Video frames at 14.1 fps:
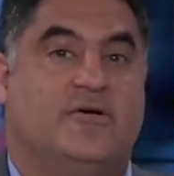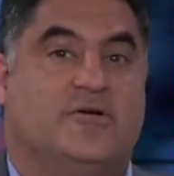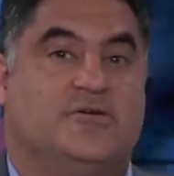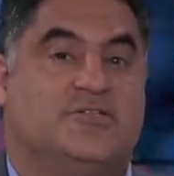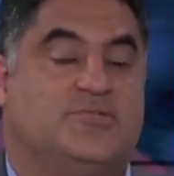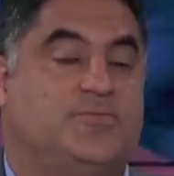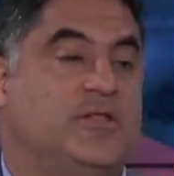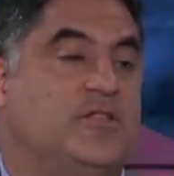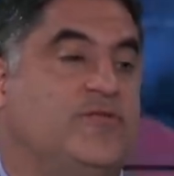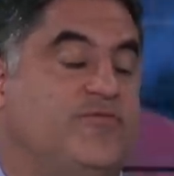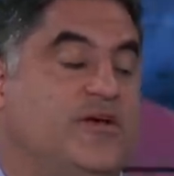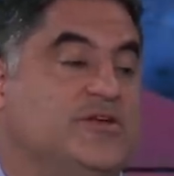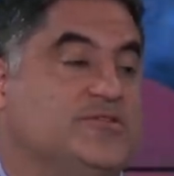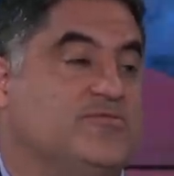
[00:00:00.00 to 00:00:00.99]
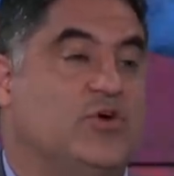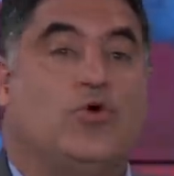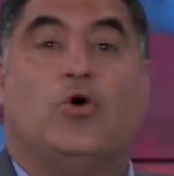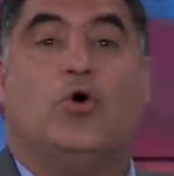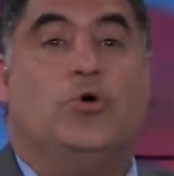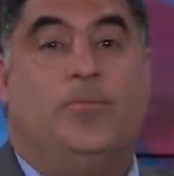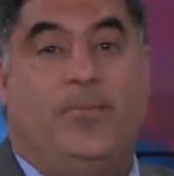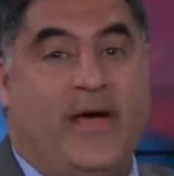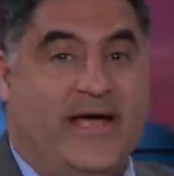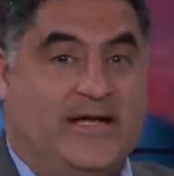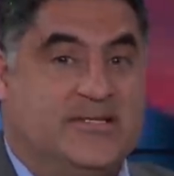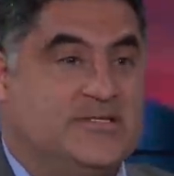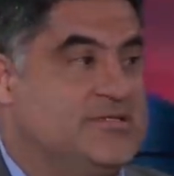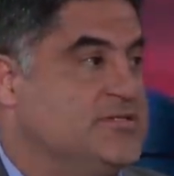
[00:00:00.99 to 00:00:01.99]
spit in the face of their own
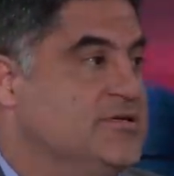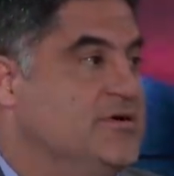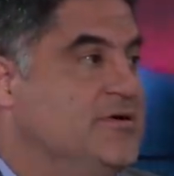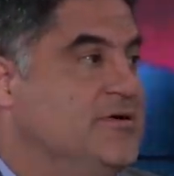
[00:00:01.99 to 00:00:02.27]
base.